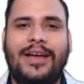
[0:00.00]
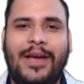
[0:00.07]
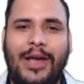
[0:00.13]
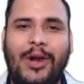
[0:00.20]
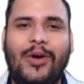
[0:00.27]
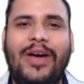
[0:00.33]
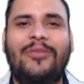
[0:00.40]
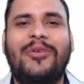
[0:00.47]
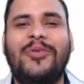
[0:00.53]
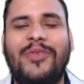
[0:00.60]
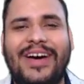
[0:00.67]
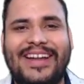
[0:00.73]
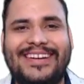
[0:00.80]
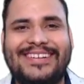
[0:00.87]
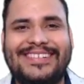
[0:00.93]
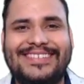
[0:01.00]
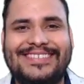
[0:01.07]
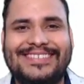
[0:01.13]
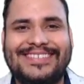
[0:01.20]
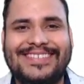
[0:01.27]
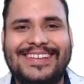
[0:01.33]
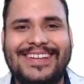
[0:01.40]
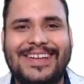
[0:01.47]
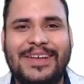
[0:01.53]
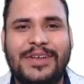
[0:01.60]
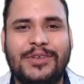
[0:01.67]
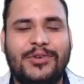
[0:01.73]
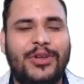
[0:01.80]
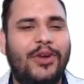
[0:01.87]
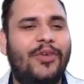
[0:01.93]
Hello everyone.
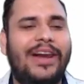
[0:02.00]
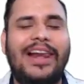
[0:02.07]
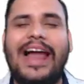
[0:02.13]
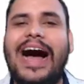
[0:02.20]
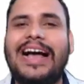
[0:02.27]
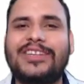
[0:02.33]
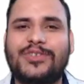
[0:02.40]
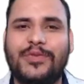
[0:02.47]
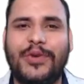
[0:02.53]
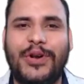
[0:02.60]
So in our last